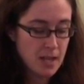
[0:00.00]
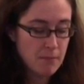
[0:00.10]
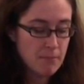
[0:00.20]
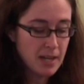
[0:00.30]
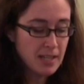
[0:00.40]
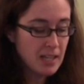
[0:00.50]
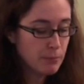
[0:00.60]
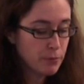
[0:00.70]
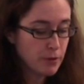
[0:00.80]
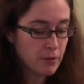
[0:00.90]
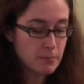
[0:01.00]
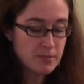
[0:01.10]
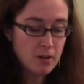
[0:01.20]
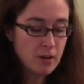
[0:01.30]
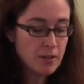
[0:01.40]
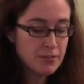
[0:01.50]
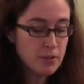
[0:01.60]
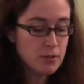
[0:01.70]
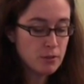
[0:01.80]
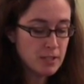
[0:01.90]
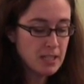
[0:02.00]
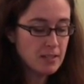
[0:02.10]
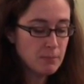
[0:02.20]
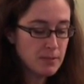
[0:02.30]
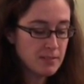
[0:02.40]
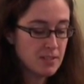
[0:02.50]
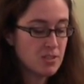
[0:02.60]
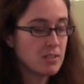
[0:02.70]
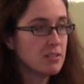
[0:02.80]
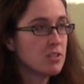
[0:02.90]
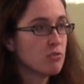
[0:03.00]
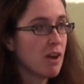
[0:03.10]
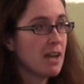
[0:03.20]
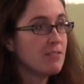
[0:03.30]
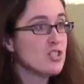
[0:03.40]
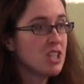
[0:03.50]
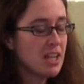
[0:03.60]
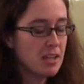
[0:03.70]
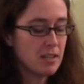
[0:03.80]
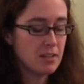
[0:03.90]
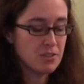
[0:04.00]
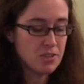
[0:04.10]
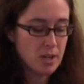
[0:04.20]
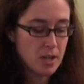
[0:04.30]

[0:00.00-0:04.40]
Medicaid programs are also uniquely positioned to drive change